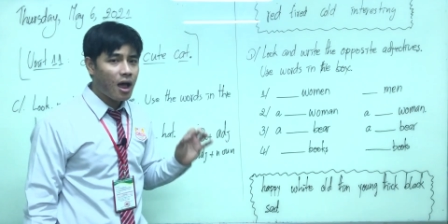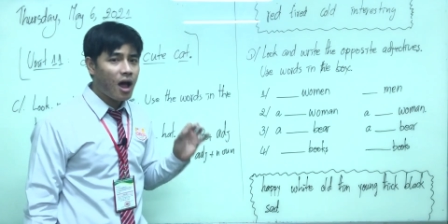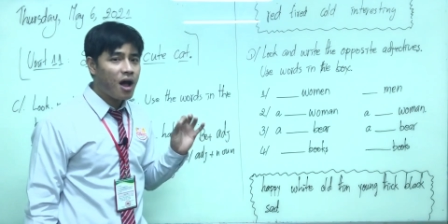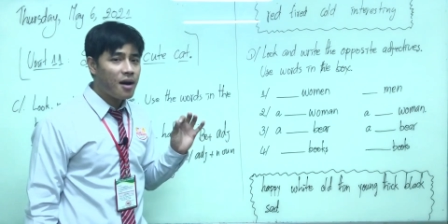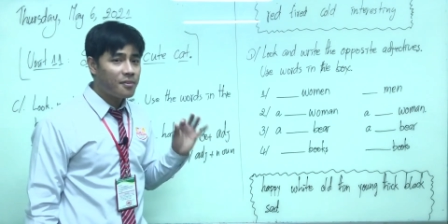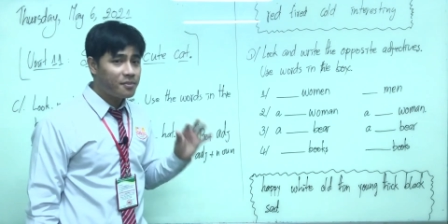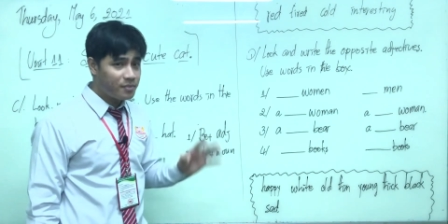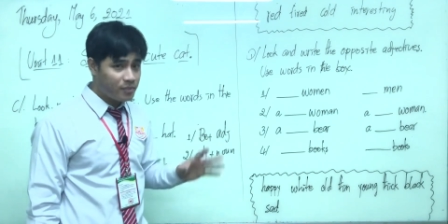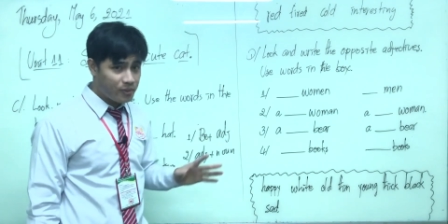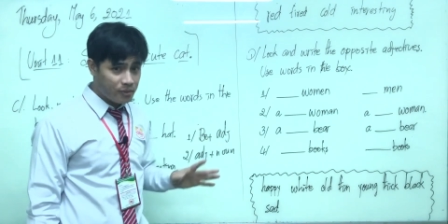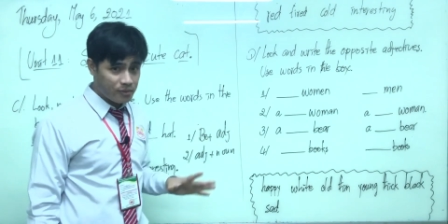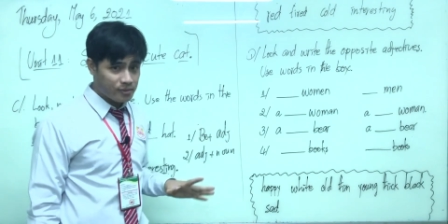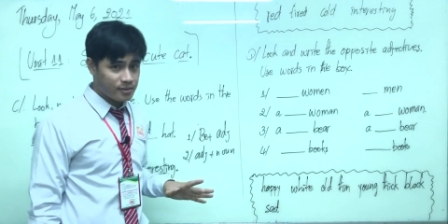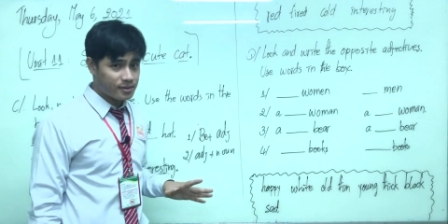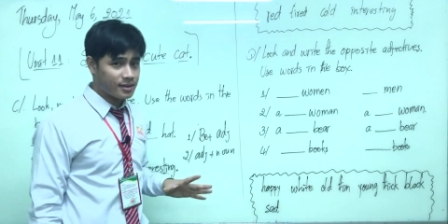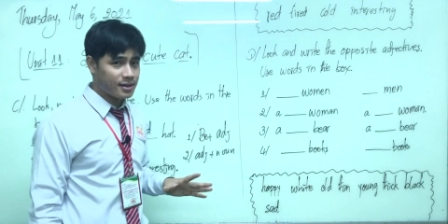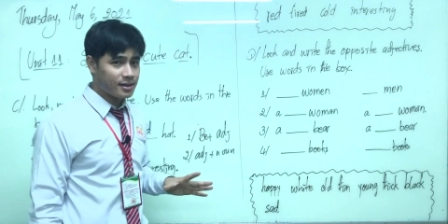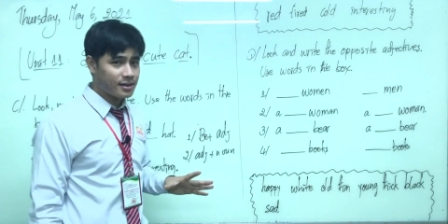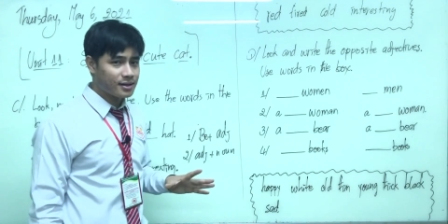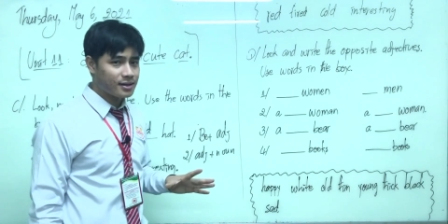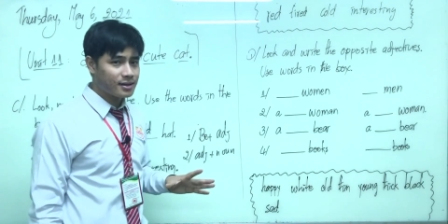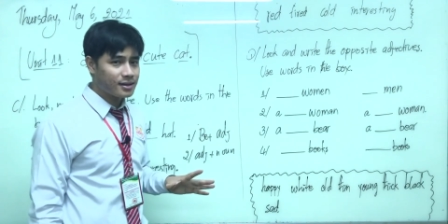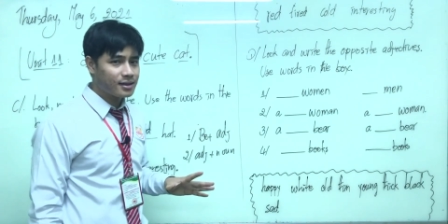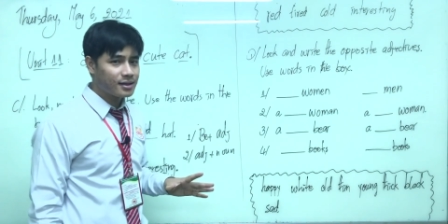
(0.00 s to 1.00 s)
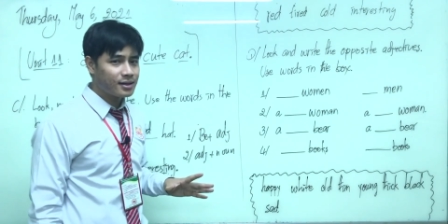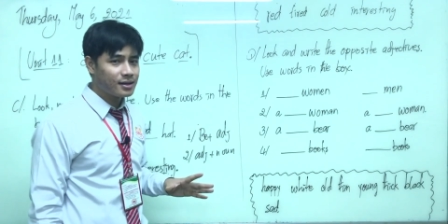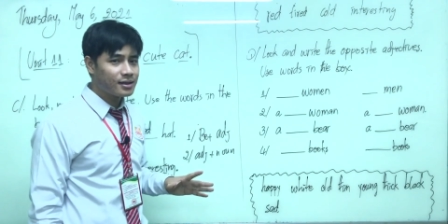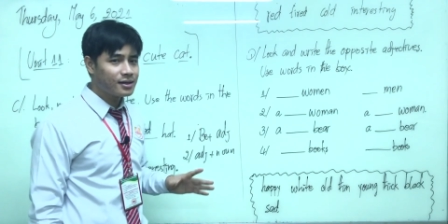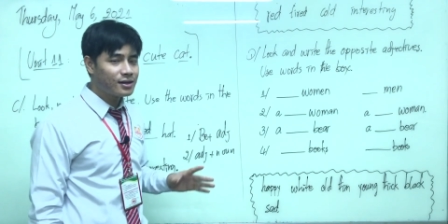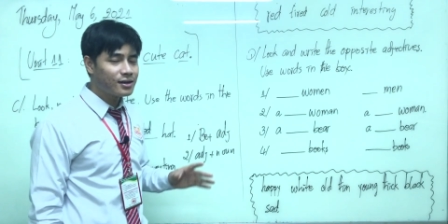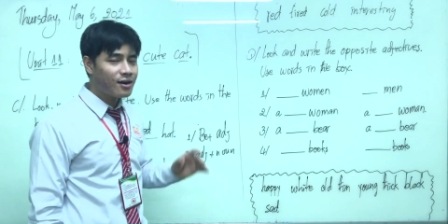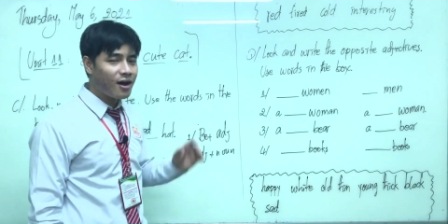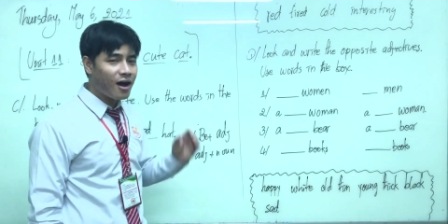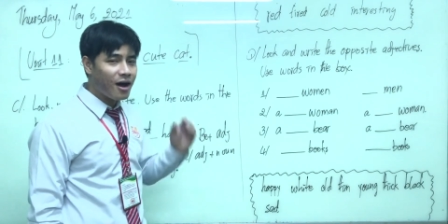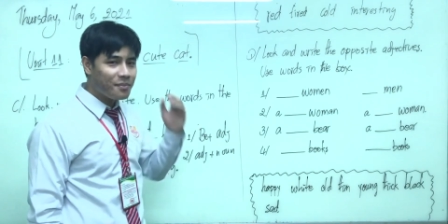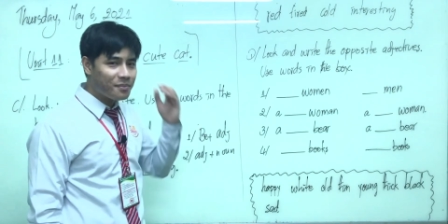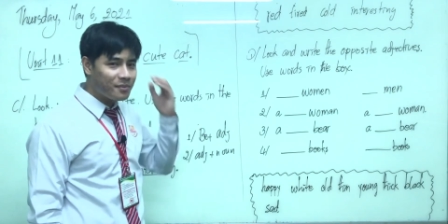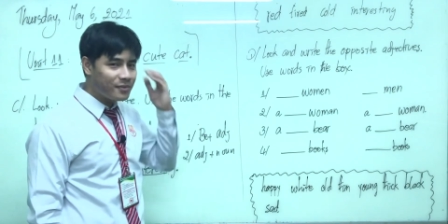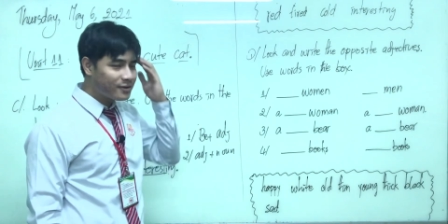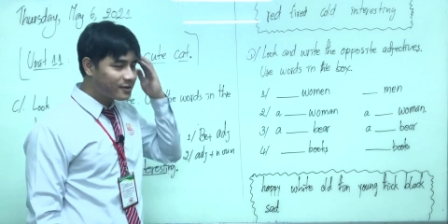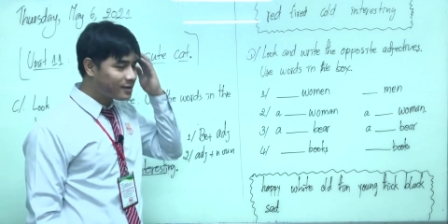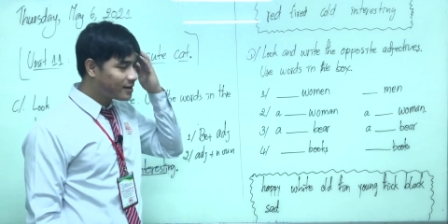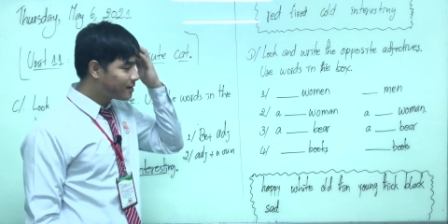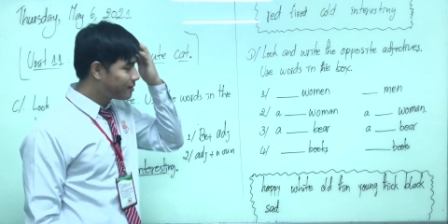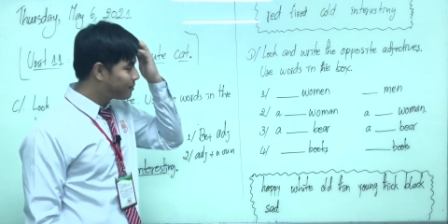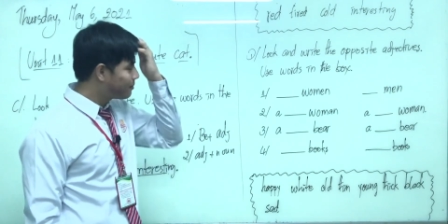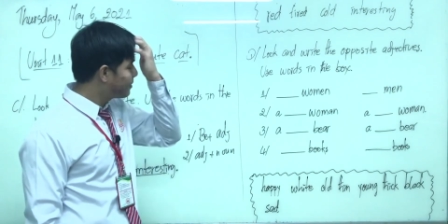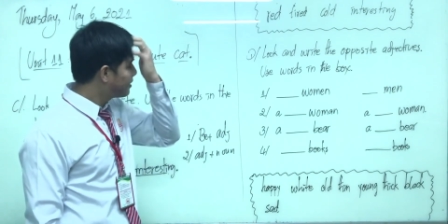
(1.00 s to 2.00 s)
Opposite. You know,
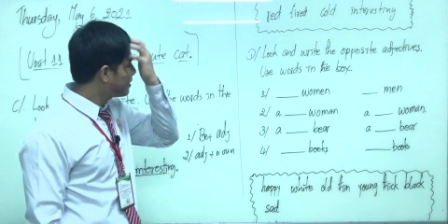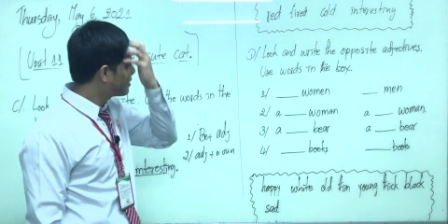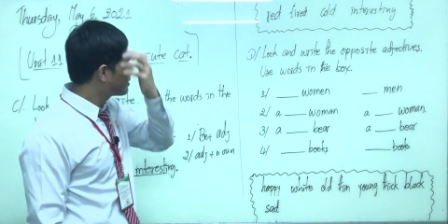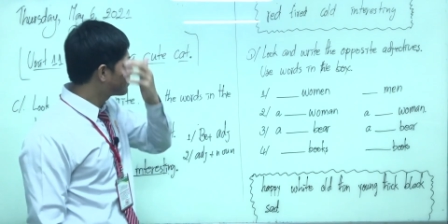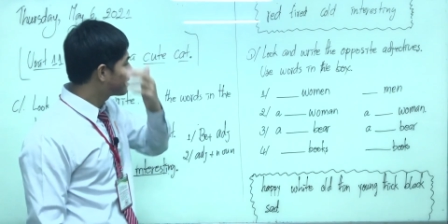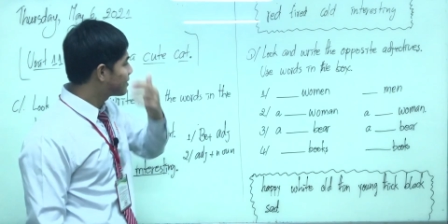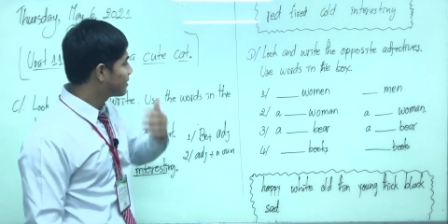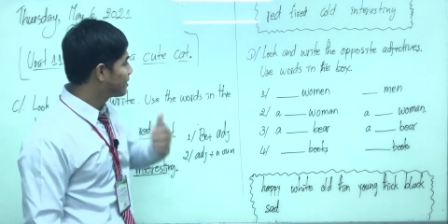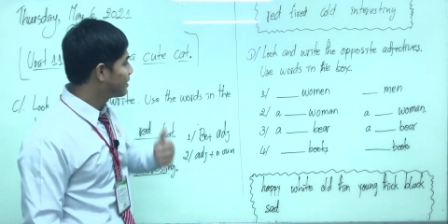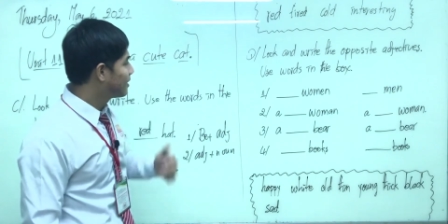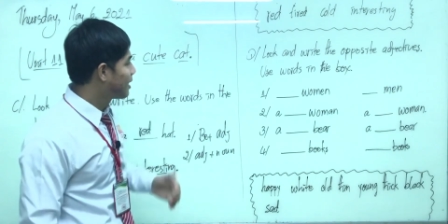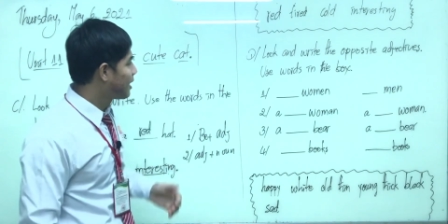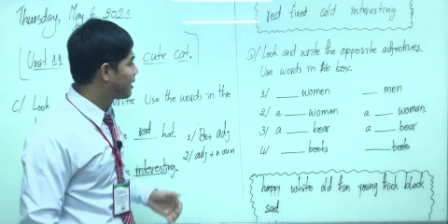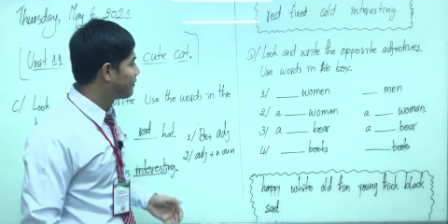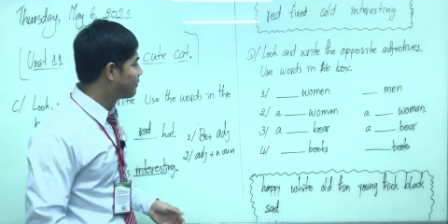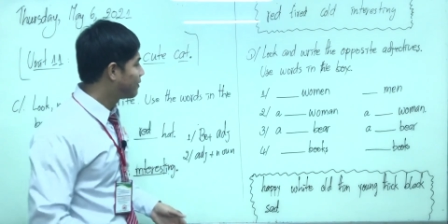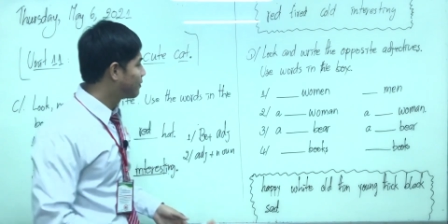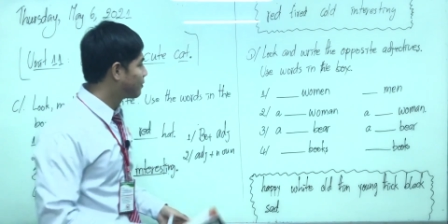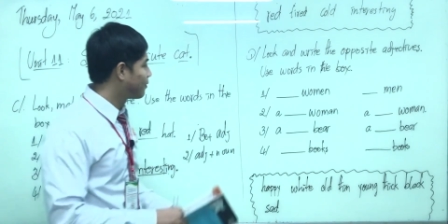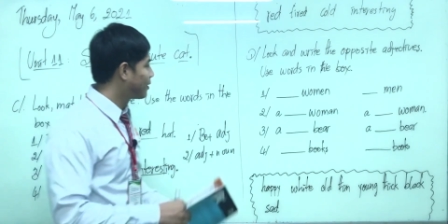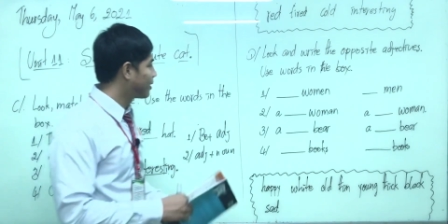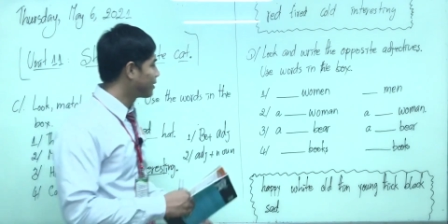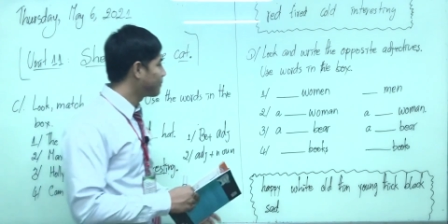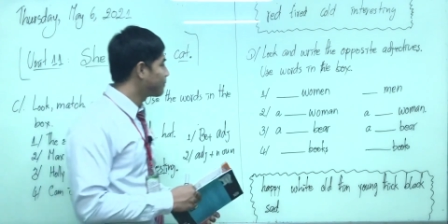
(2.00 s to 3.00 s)
opposite means everyone.